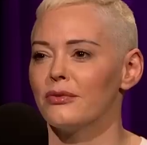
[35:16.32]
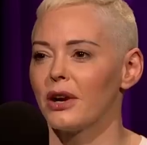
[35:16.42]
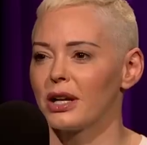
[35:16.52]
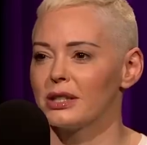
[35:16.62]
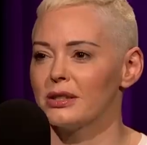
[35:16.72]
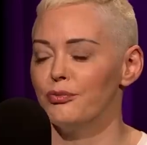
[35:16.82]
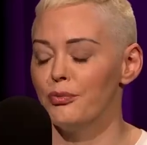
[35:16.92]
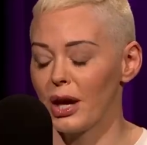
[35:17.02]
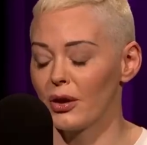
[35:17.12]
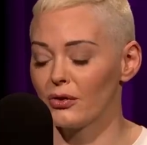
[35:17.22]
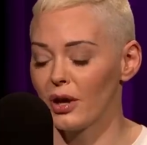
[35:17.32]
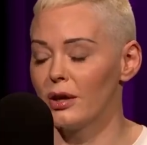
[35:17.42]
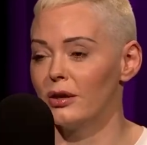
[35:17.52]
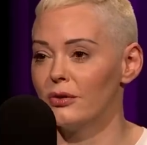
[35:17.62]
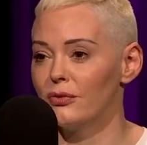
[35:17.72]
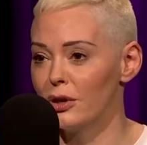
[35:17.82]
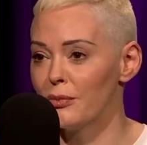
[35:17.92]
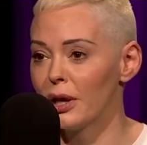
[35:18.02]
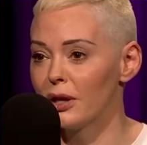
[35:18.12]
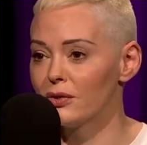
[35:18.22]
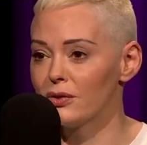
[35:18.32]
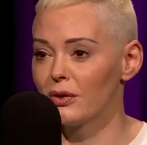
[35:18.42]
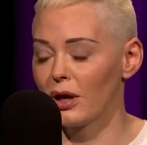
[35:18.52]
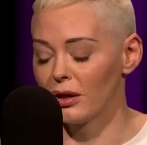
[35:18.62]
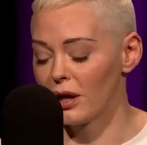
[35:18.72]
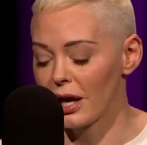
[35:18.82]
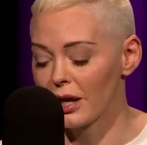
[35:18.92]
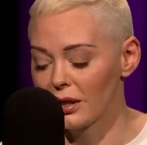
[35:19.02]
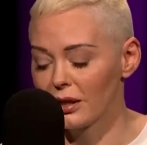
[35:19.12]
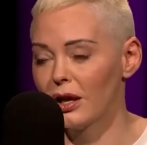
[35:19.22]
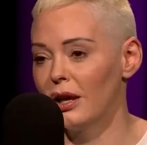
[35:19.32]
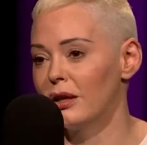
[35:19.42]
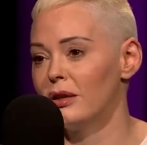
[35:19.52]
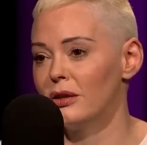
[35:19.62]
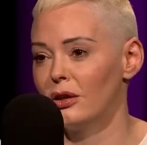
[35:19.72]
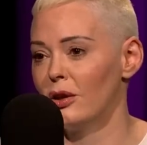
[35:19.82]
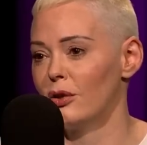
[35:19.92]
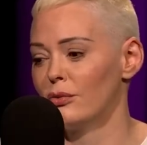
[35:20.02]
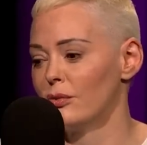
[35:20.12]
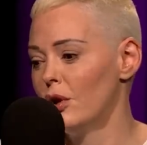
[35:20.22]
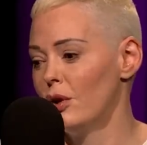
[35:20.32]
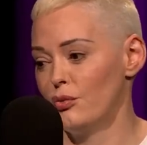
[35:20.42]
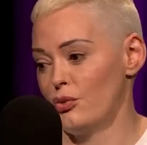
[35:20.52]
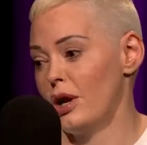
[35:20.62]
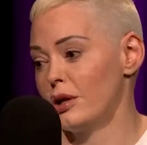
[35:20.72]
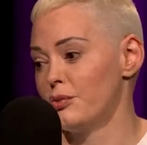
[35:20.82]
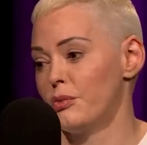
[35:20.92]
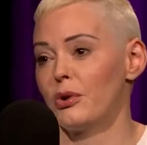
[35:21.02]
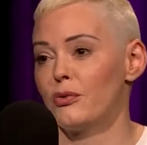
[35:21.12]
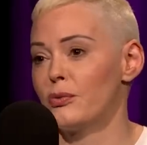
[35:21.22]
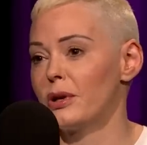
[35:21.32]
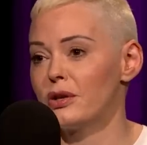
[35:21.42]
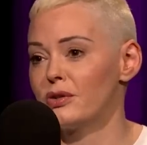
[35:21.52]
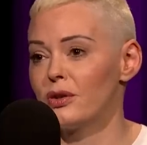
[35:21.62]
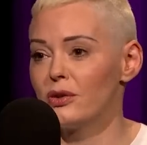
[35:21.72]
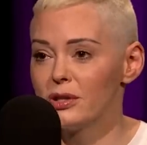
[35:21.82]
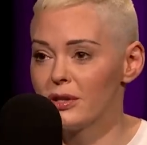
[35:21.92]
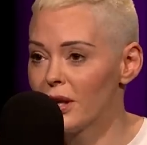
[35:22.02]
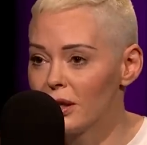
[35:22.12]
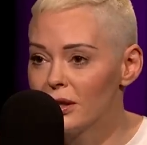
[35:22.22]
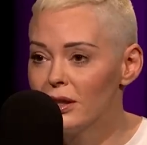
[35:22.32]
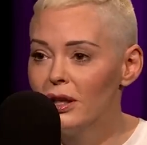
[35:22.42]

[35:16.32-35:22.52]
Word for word: affects males and females alike, and you know, trans people, everybody else under the sun.